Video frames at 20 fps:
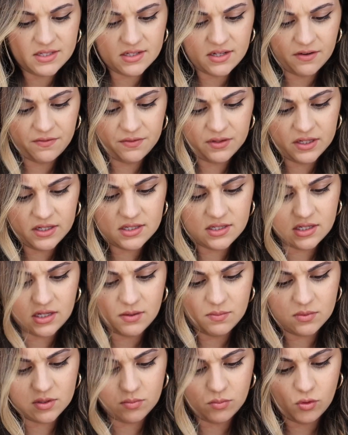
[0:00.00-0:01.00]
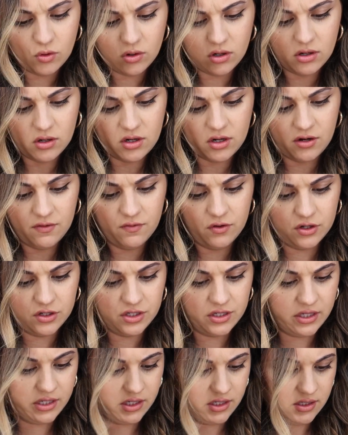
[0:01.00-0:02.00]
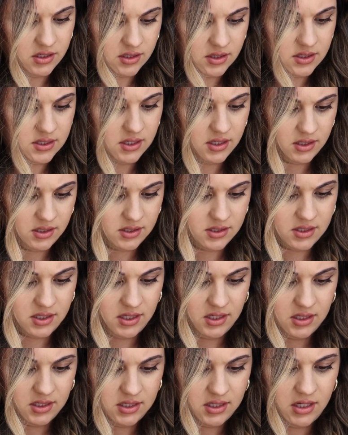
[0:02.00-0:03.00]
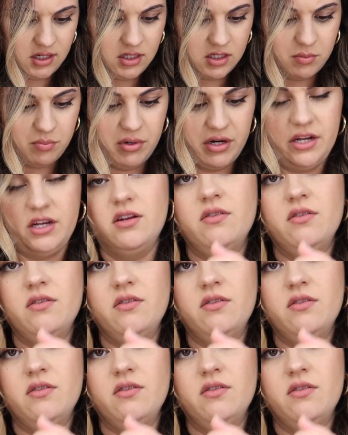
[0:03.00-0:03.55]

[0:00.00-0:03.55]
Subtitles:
definitely seems more coverage than a skin tint, but